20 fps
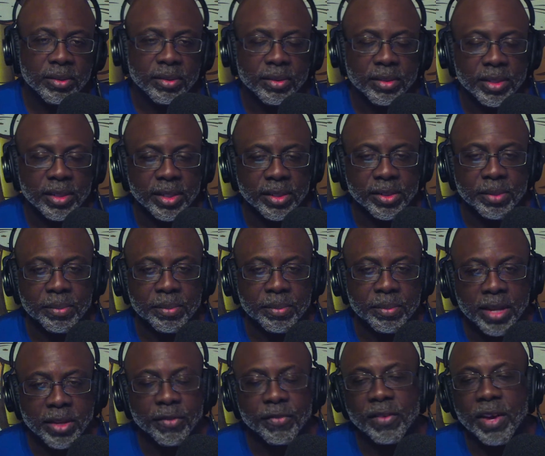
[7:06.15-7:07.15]
There's a
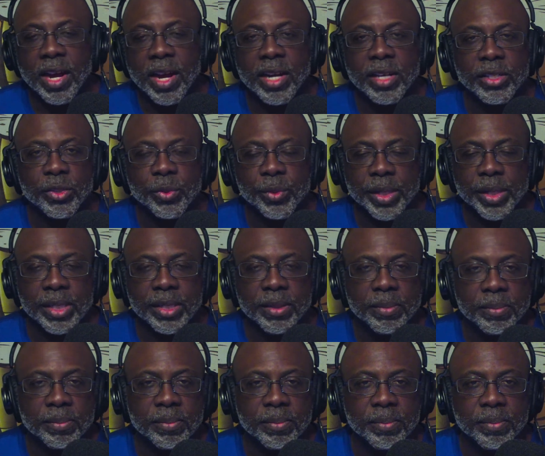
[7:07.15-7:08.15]
manual fire switch
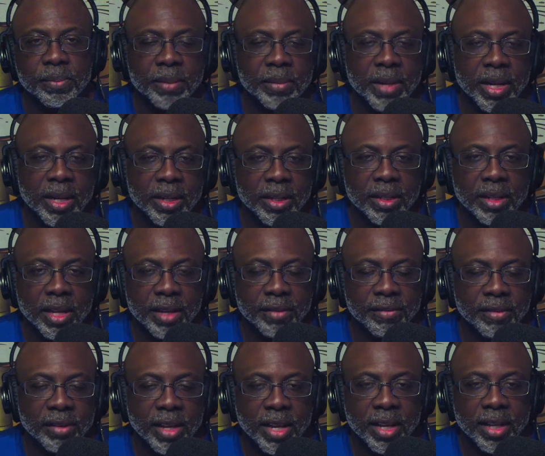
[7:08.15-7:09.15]
by my left
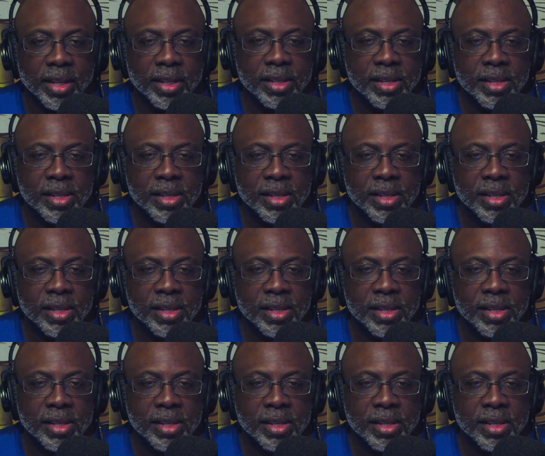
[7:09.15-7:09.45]
leg,